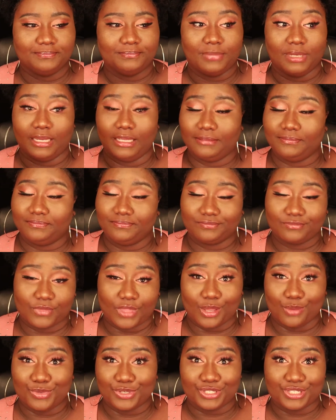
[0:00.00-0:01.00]
but
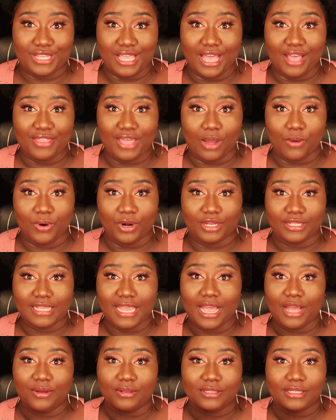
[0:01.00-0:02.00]
we'll see how that worked
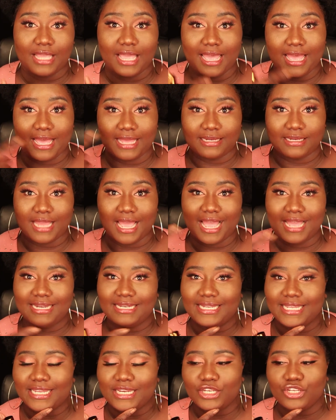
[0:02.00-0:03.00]
out. And I
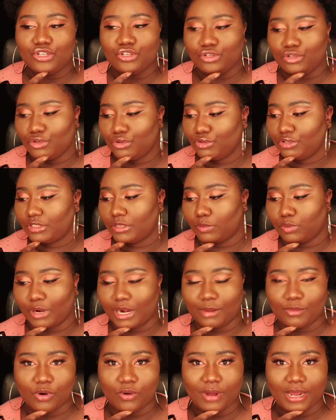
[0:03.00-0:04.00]
didn't use the
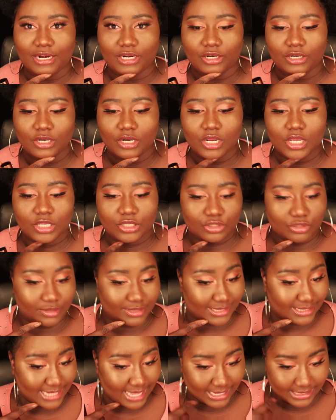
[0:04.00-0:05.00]
primer water, so
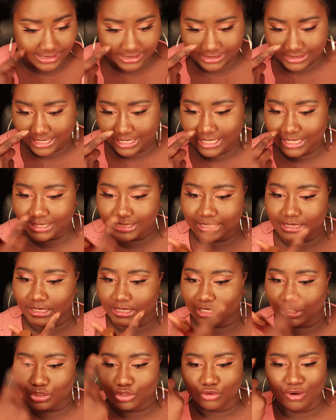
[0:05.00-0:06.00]
it's not sticking to
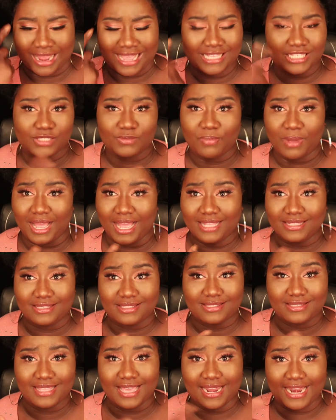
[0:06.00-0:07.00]
the dry
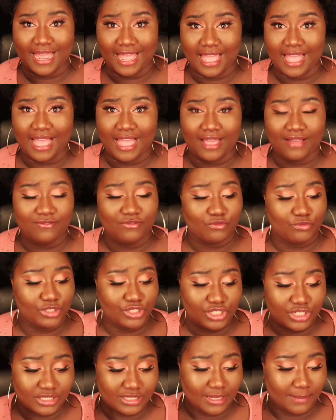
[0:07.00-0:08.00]
spots that I have,
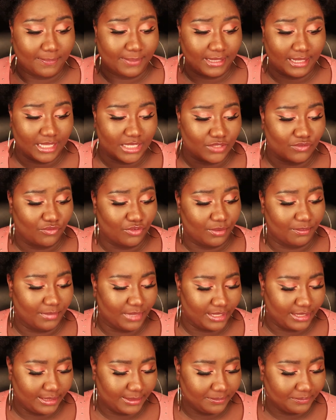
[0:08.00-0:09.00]
which is a plus for
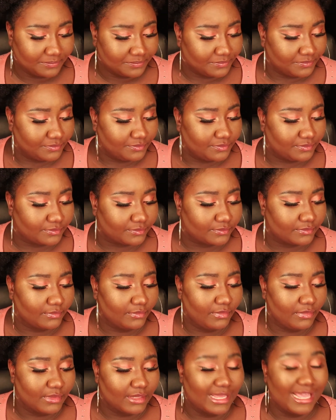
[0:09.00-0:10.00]
me.
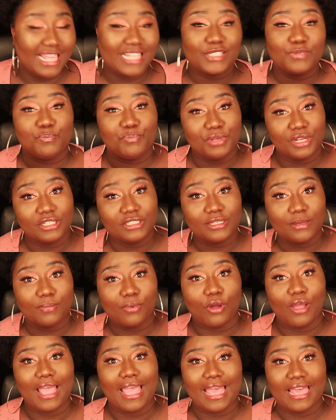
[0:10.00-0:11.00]
It's
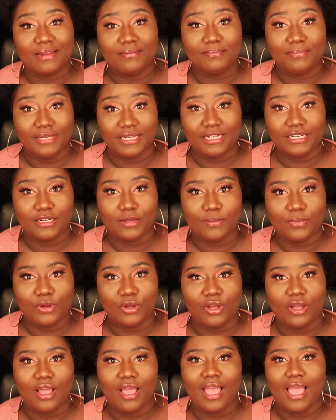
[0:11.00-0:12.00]
buildable and
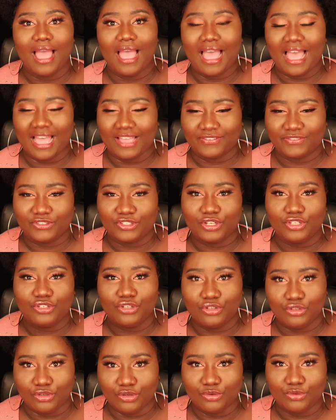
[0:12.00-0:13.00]
blendable after
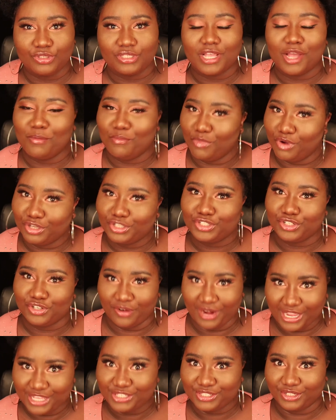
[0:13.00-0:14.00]
you use a
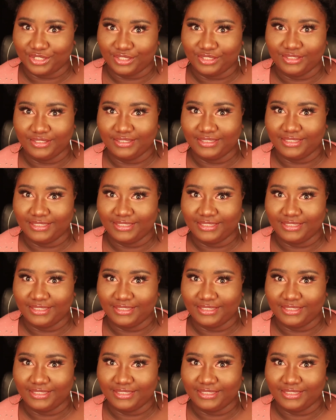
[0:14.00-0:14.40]
moisturizer.